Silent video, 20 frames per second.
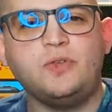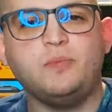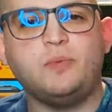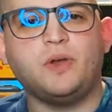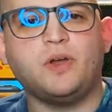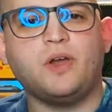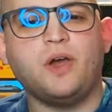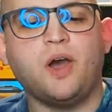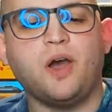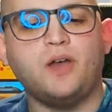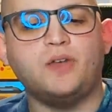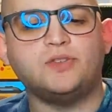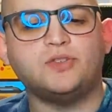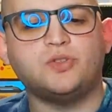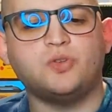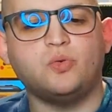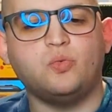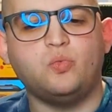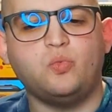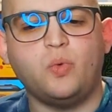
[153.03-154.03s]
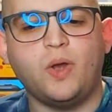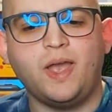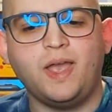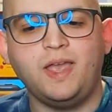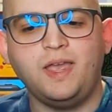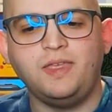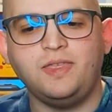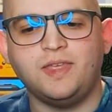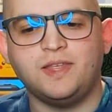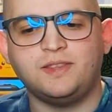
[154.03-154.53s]
because the
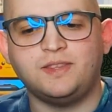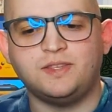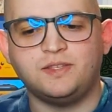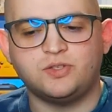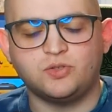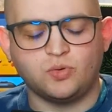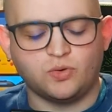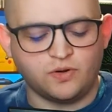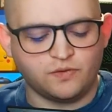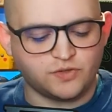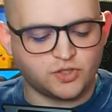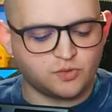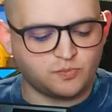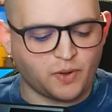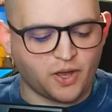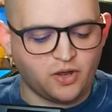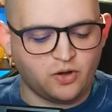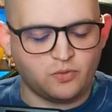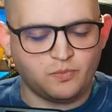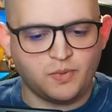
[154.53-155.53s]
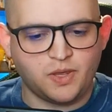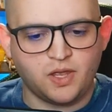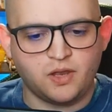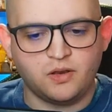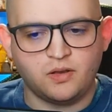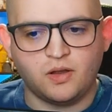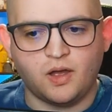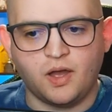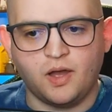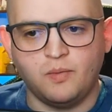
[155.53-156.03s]
way that sort of
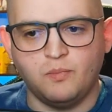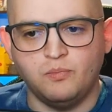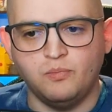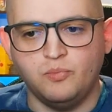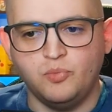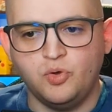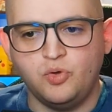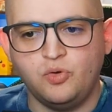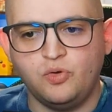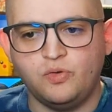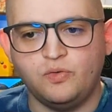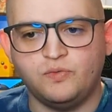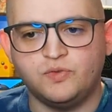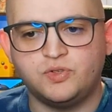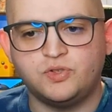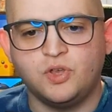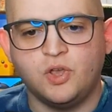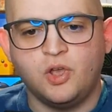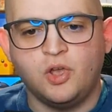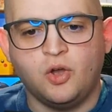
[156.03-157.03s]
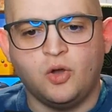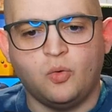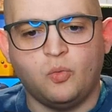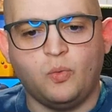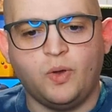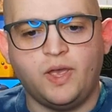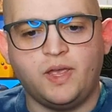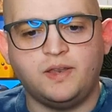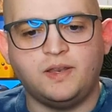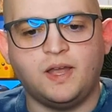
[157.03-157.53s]
Spider-Man uh, moves
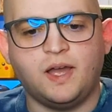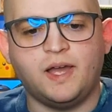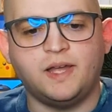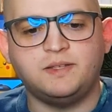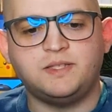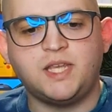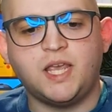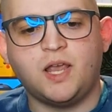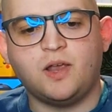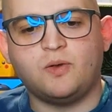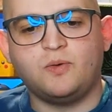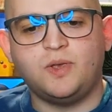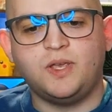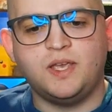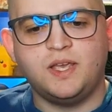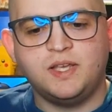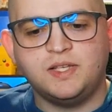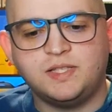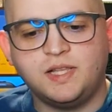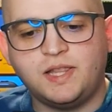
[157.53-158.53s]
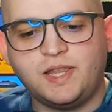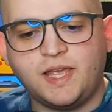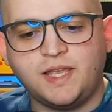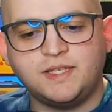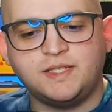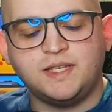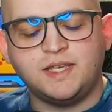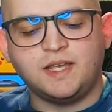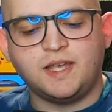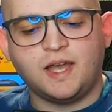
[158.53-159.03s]
when uh, Terry is
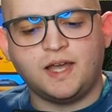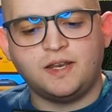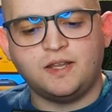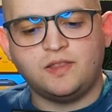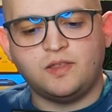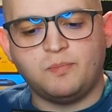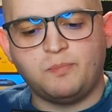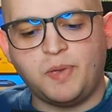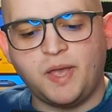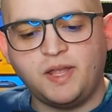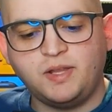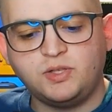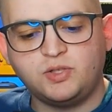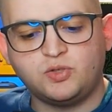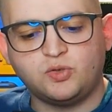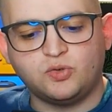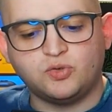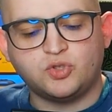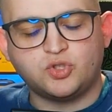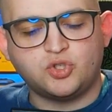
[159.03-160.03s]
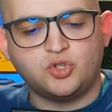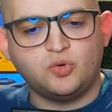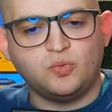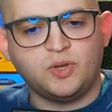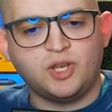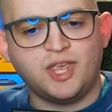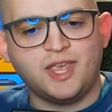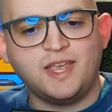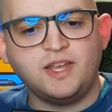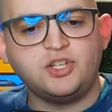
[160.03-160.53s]
lending kind of the pencils to
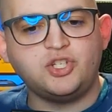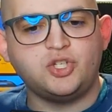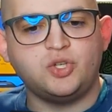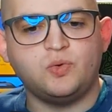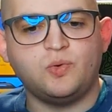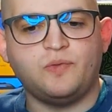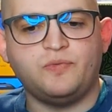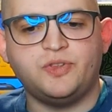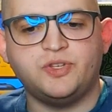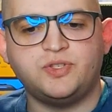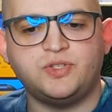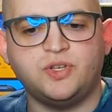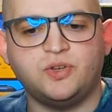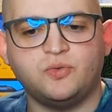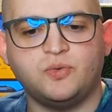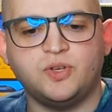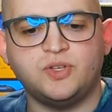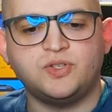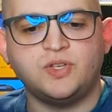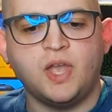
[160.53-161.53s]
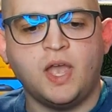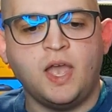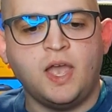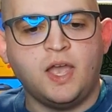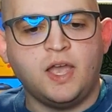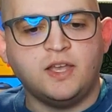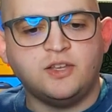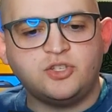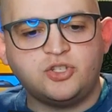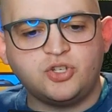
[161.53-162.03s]
an issue of the series
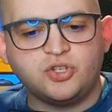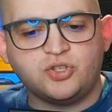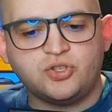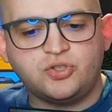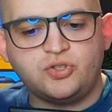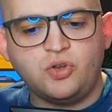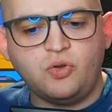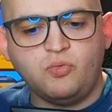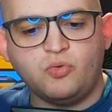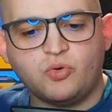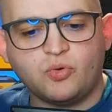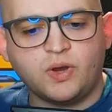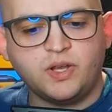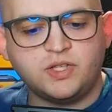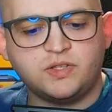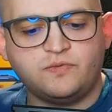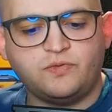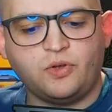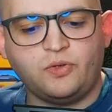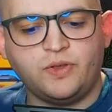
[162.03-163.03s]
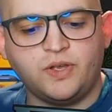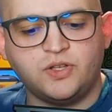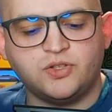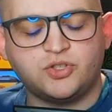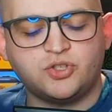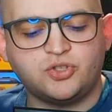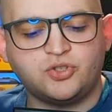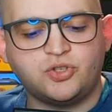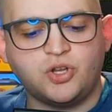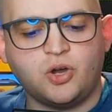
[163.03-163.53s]
is just so graceful and
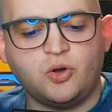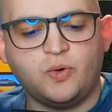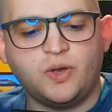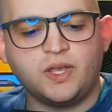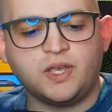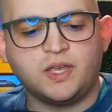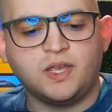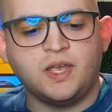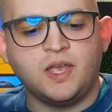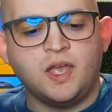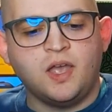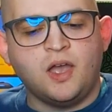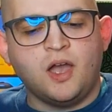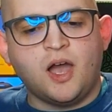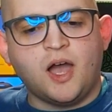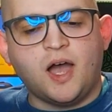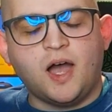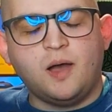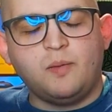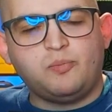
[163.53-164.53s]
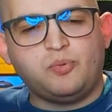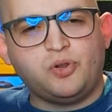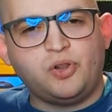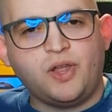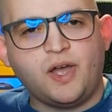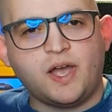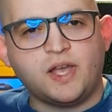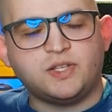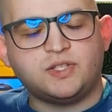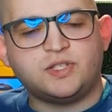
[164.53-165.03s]
stoic. Uh,
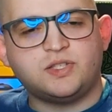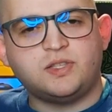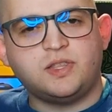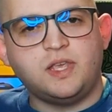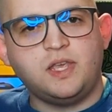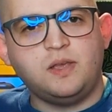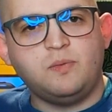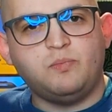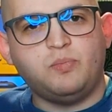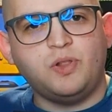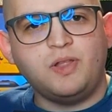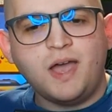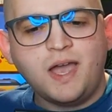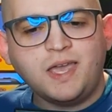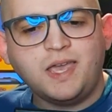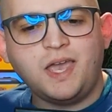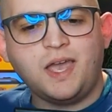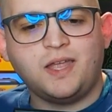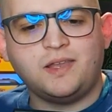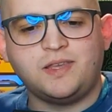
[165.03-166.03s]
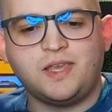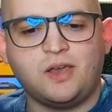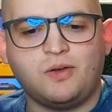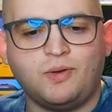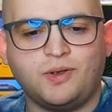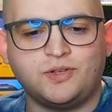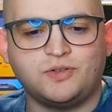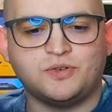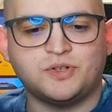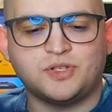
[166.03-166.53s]
plus, the Black Cat
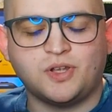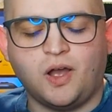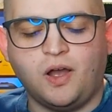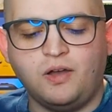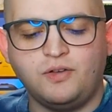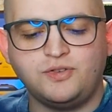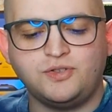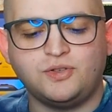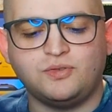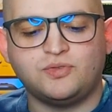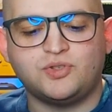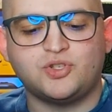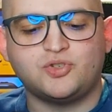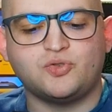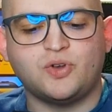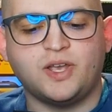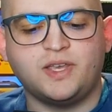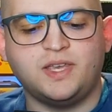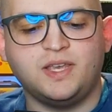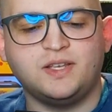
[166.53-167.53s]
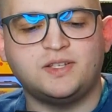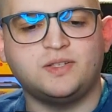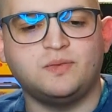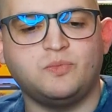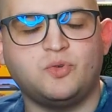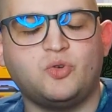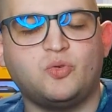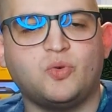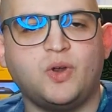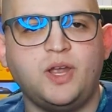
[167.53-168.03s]
character is also striking some
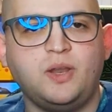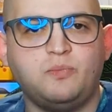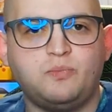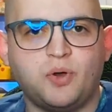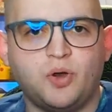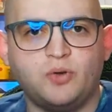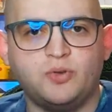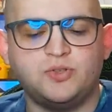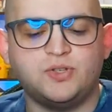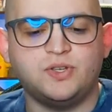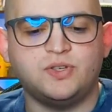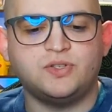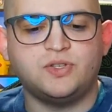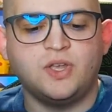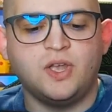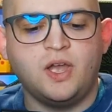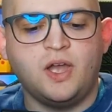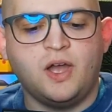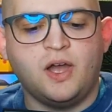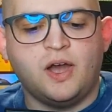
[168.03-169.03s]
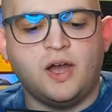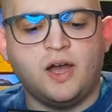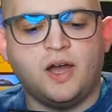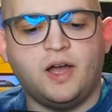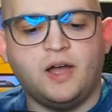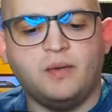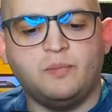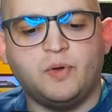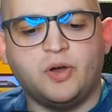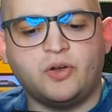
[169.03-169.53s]
great poses
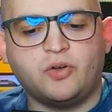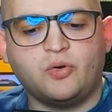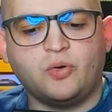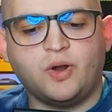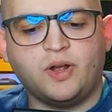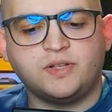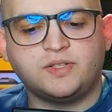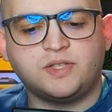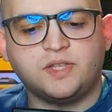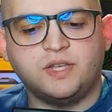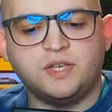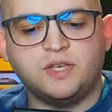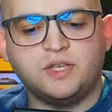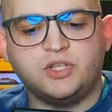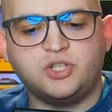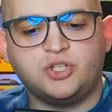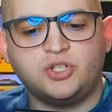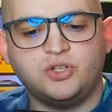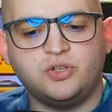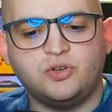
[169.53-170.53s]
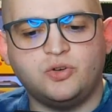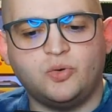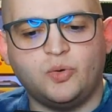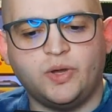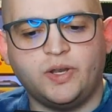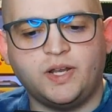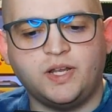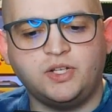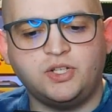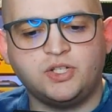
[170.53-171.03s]
um, across the issue.
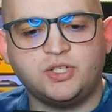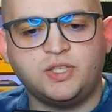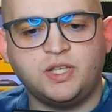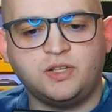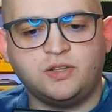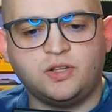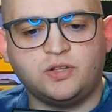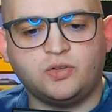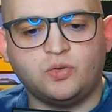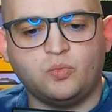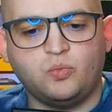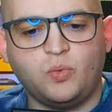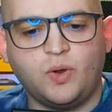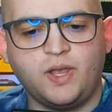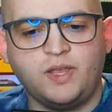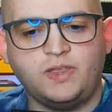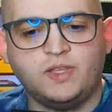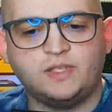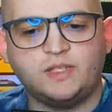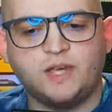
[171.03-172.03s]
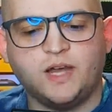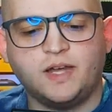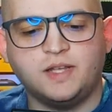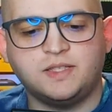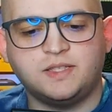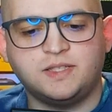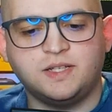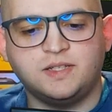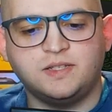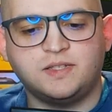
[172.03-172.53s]
And I just think that the way the
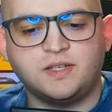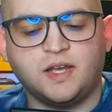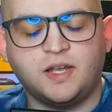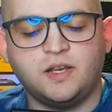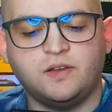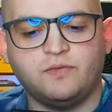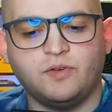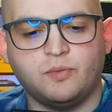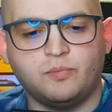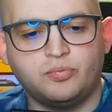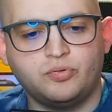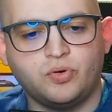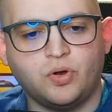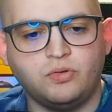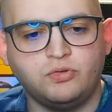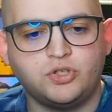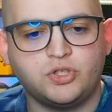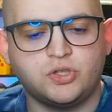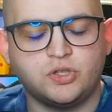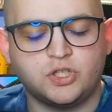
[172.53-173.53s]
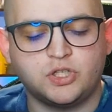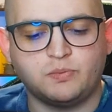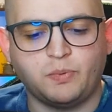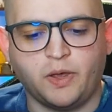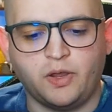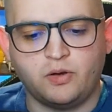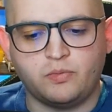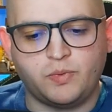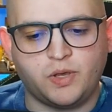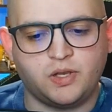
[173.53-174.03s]
Dodsons kind of approach the
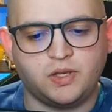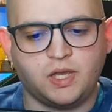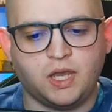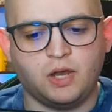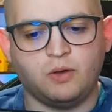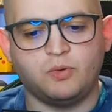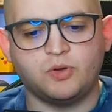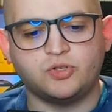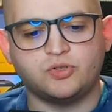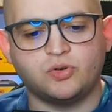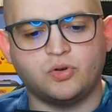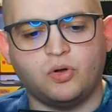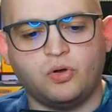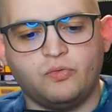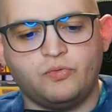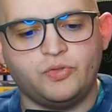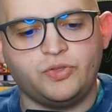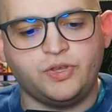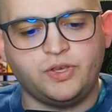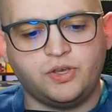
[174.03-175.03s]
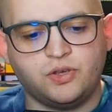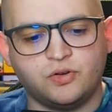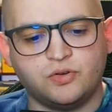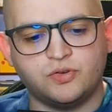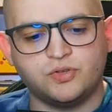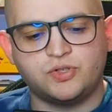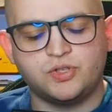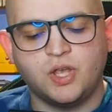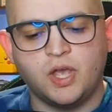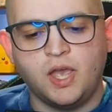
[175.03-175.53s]
Spider-Man character over the
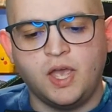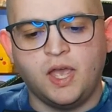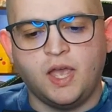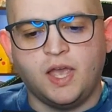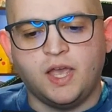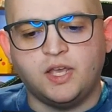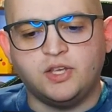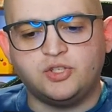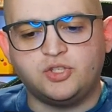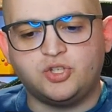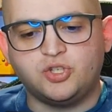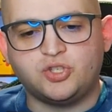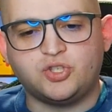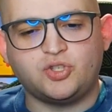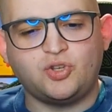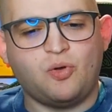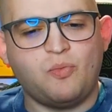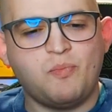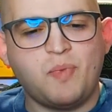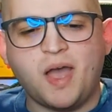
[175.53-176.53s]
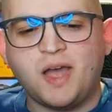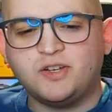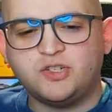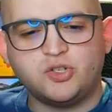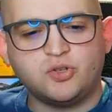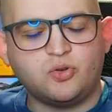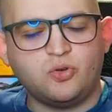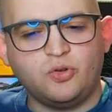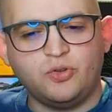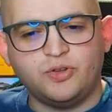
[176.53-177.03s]
years is just so
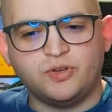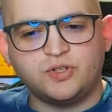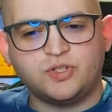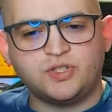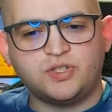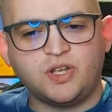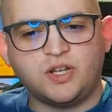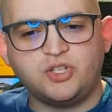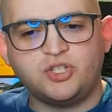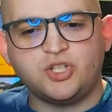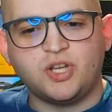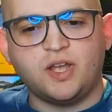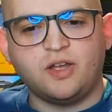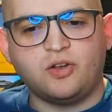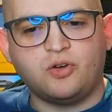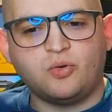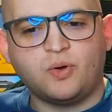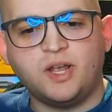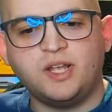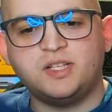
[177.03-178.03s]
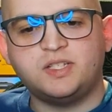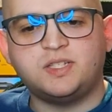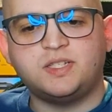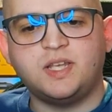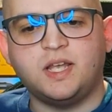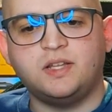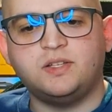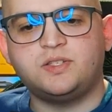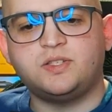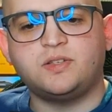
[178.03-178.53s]
magical. There's such a great
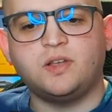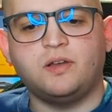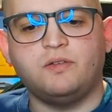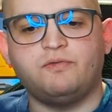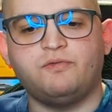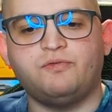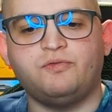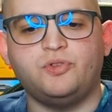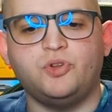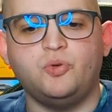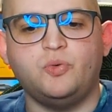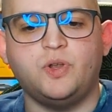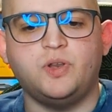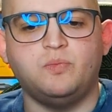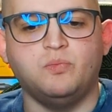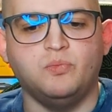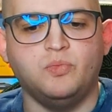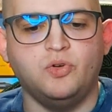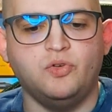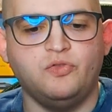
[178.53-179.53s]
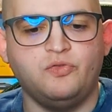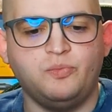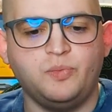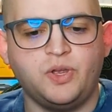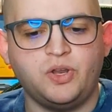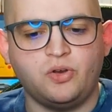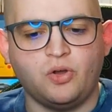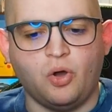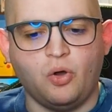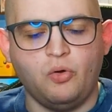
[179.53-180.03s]
sense of fluid
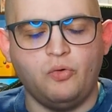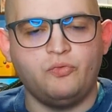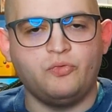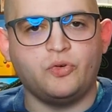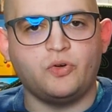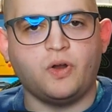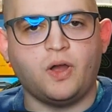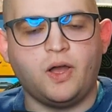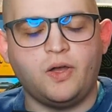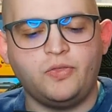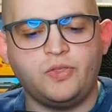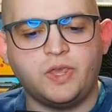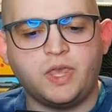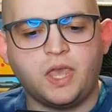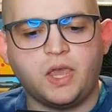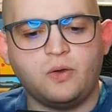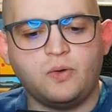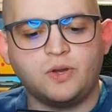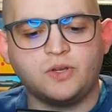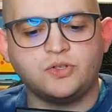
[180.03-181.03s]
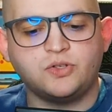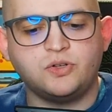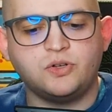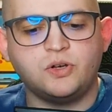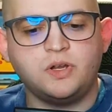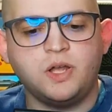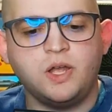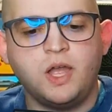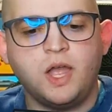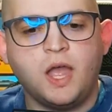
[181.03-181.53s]
movement over on the
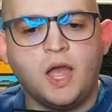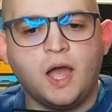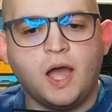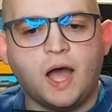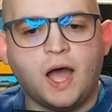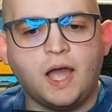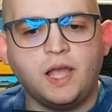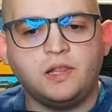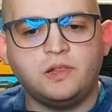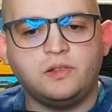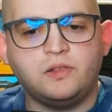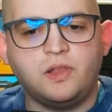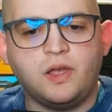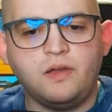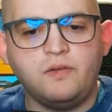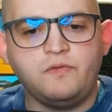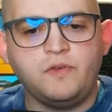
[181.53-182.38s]
character. I love